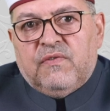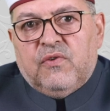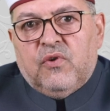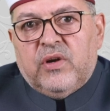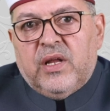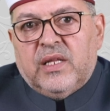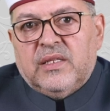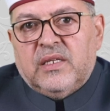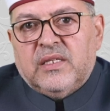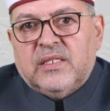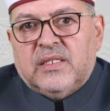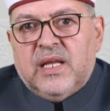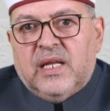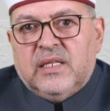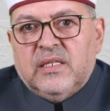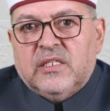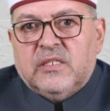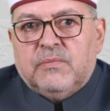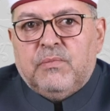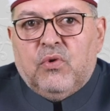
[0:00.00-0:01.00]
for
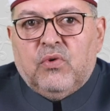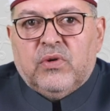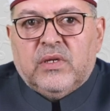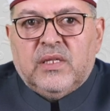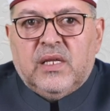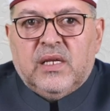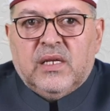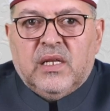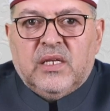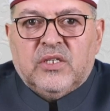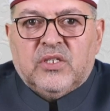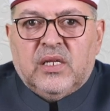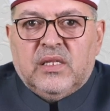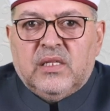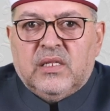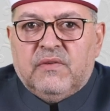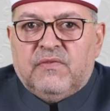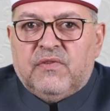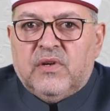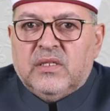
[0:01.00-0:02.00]
understanding spoken English
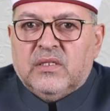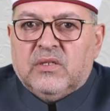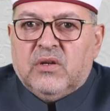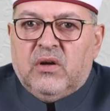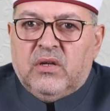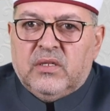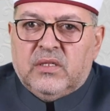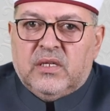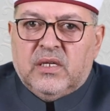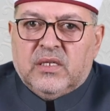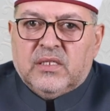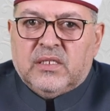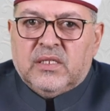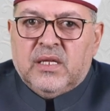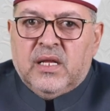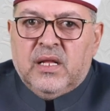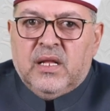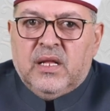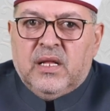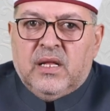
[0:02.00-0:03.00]
in different contexts.
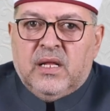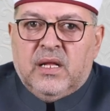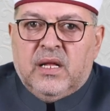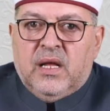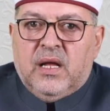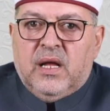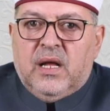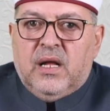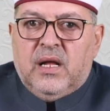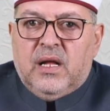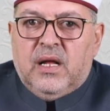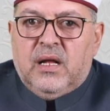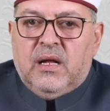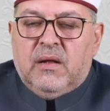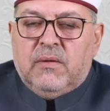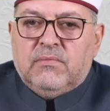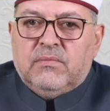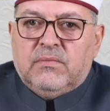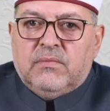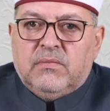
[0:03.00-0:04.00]

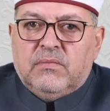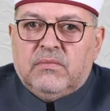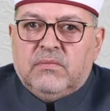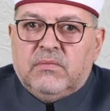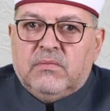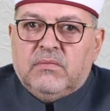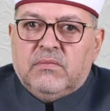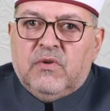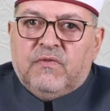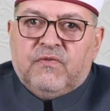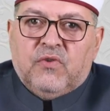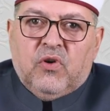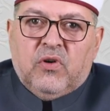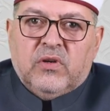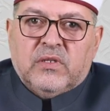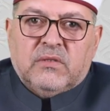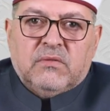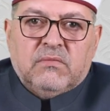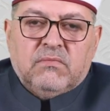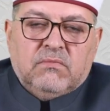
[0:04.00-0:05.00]
Of
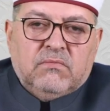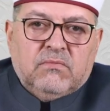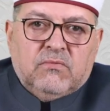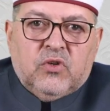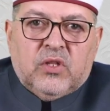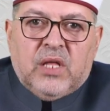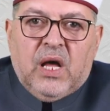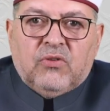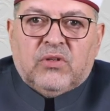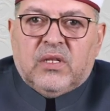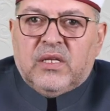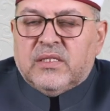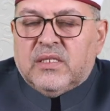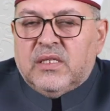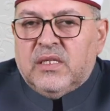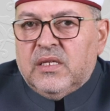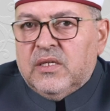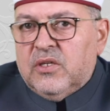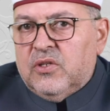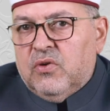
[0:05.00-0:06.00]
course, without
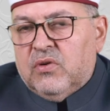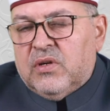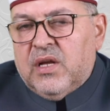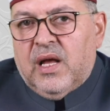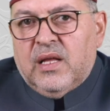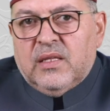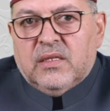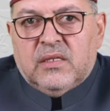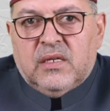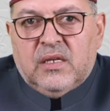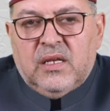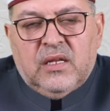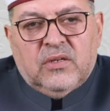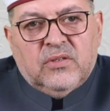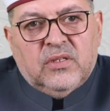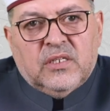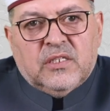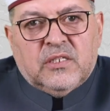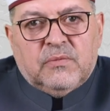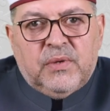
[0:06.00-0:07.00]
listening, you can't
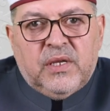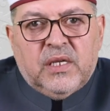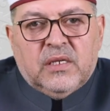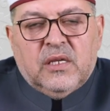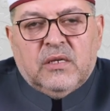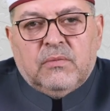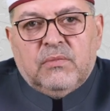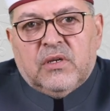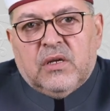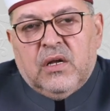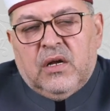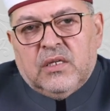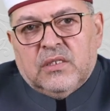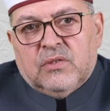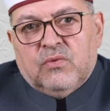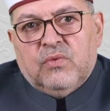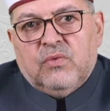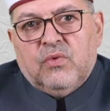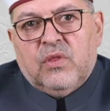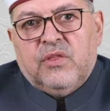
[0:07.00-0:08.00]
learn speaking,
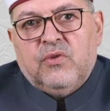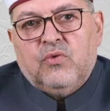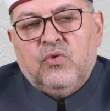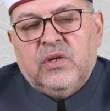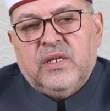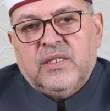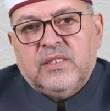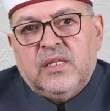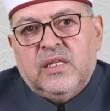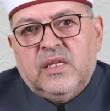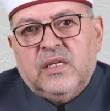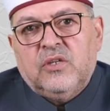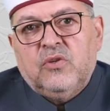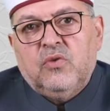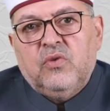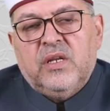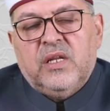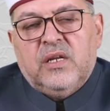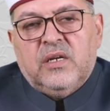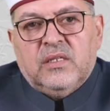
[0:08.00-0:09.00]
because through listening,
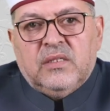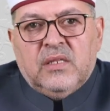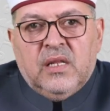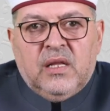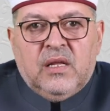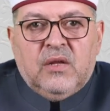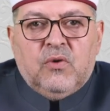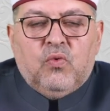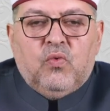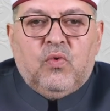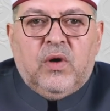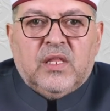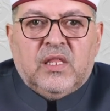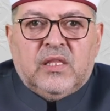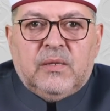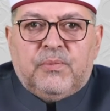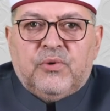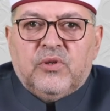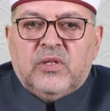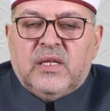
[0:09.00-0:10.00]
you learn what
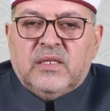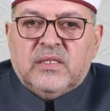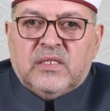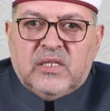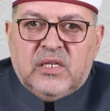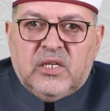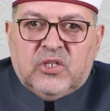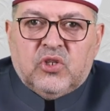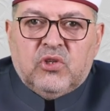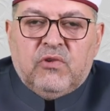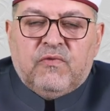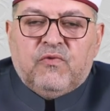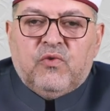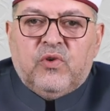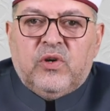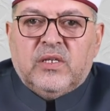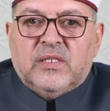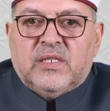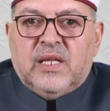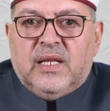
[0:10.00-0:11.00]
the pronunciation of
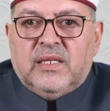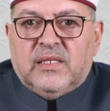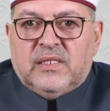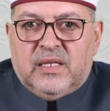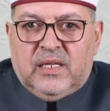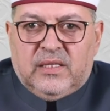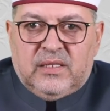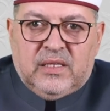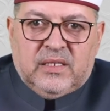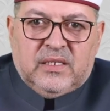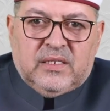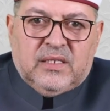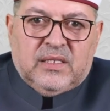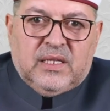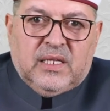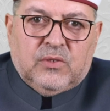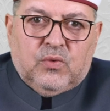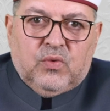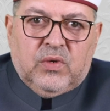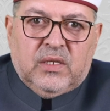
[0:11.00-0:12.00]
words and sentences
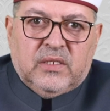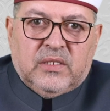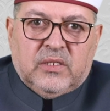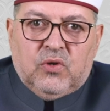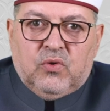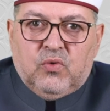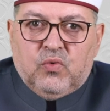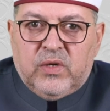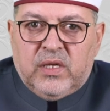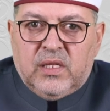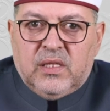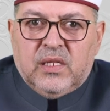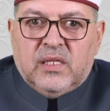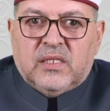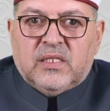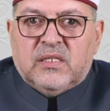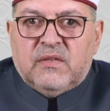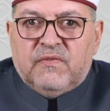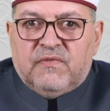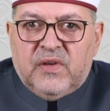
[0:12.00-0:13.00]
as well. So
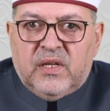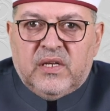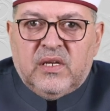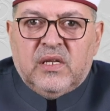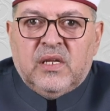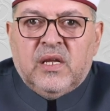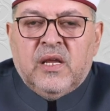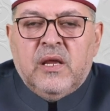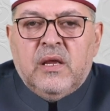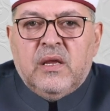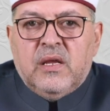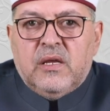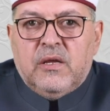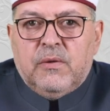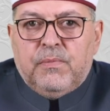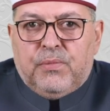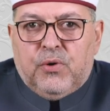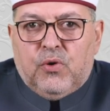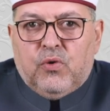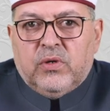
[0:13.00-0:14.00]
it's very
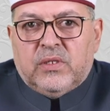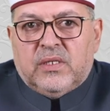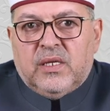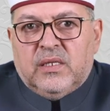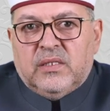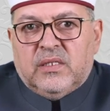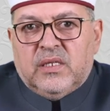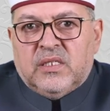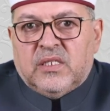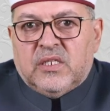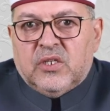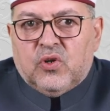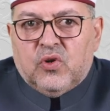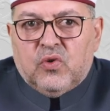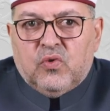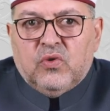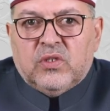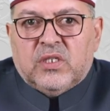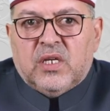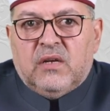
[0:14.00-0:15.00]
important. It's
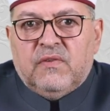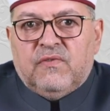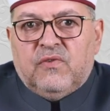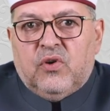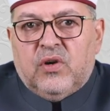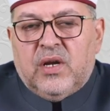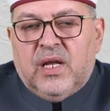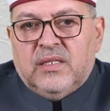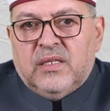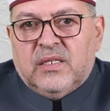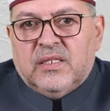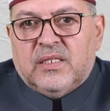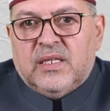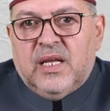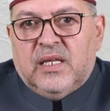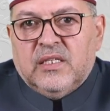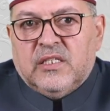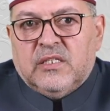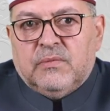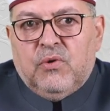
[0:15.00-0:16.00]
crucial for
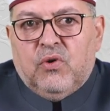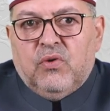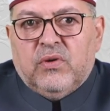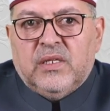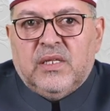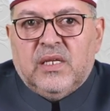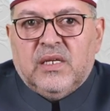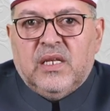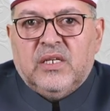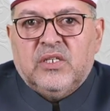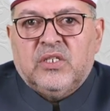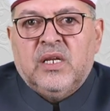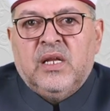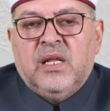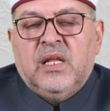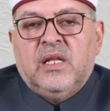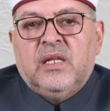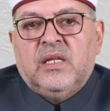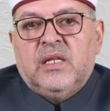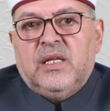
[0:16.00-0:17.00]
understanding spoken English
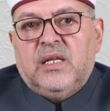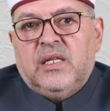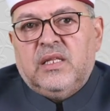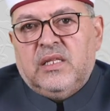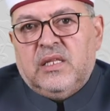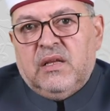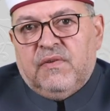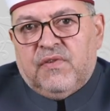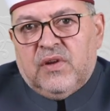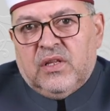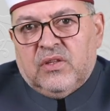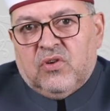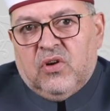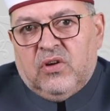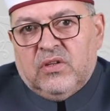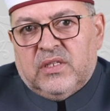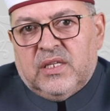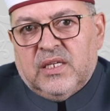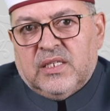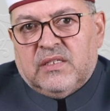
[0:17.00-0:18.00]
in different
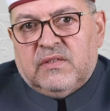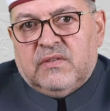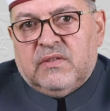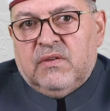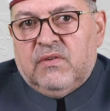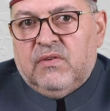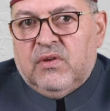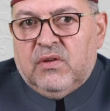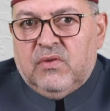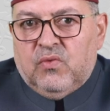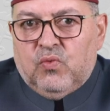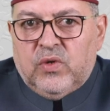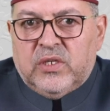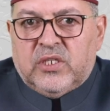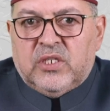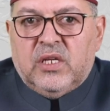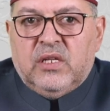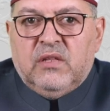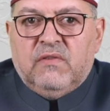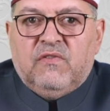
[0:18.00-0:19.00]
contexts,
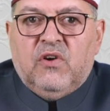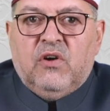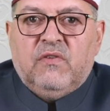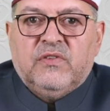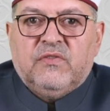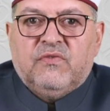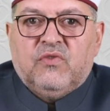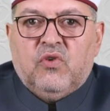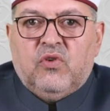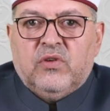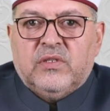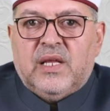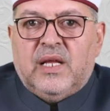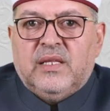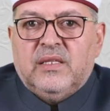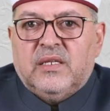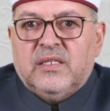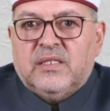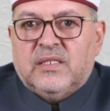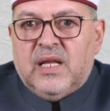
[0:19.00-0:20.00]
which involves, of course,
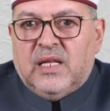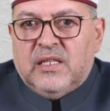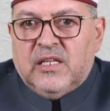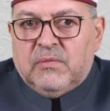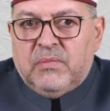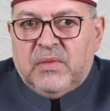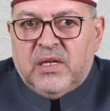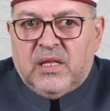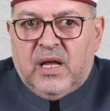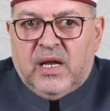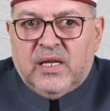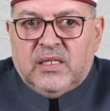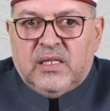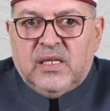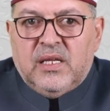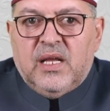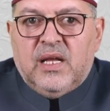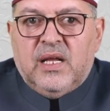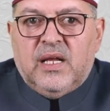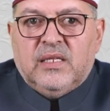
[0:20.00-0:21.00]
understanding main
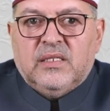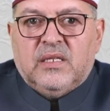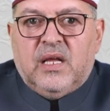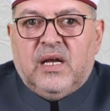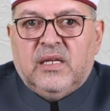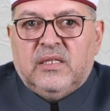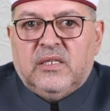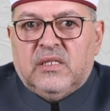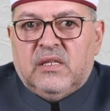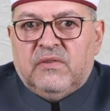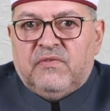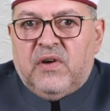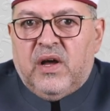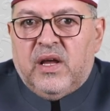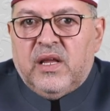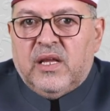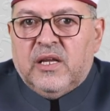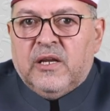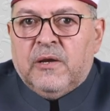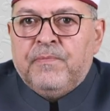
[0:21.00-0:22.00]
ideas,
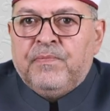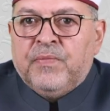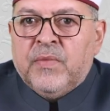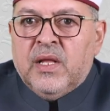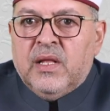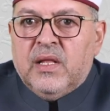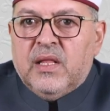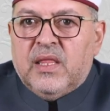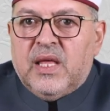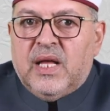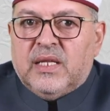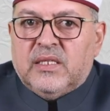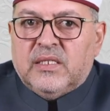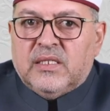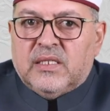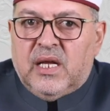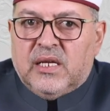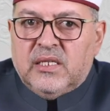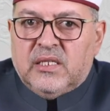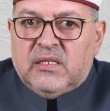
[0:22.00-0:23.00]
identifying
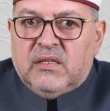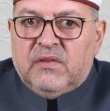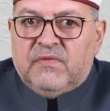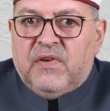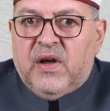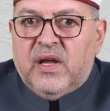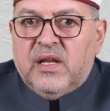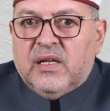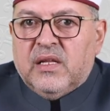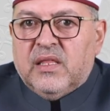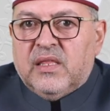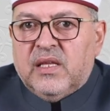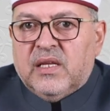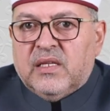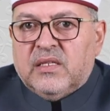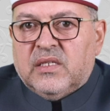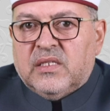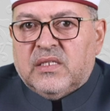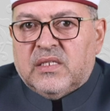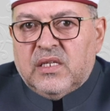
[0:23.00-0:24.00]

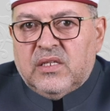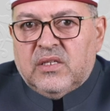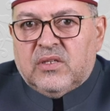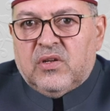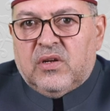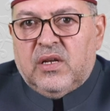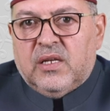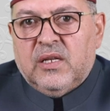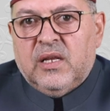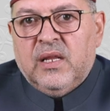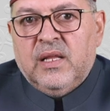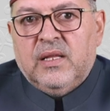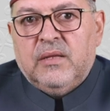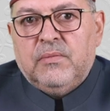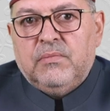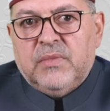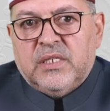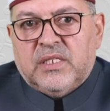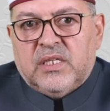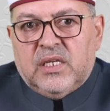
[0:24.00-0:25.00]
the central
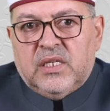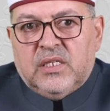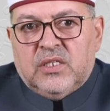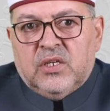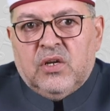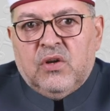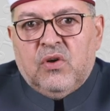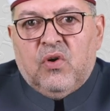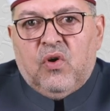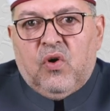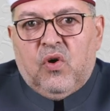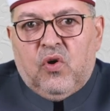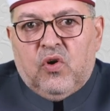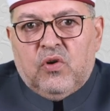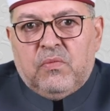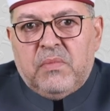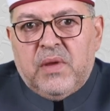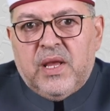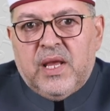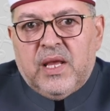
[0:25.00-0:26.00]
message or
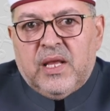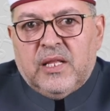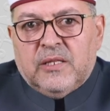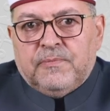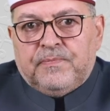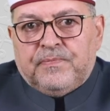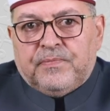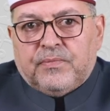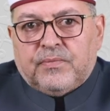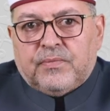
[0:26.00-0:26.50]
main